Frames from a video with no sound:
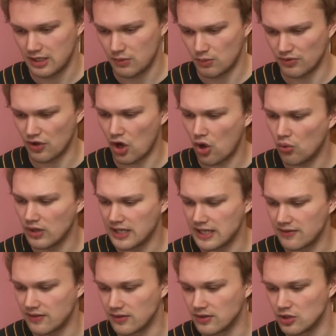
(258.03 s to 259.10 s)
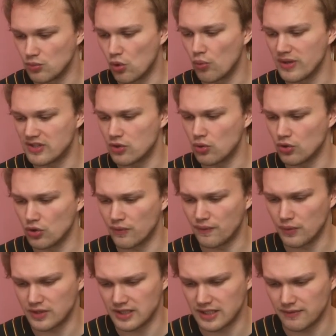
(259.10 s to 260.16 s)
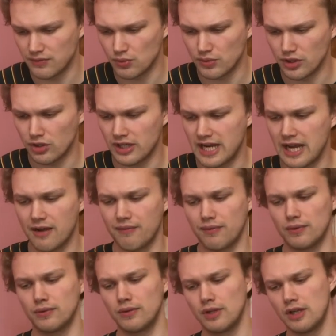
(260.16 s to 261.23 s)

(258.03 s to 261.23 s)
with the hole in it that you always caught your foot in if you were not careful.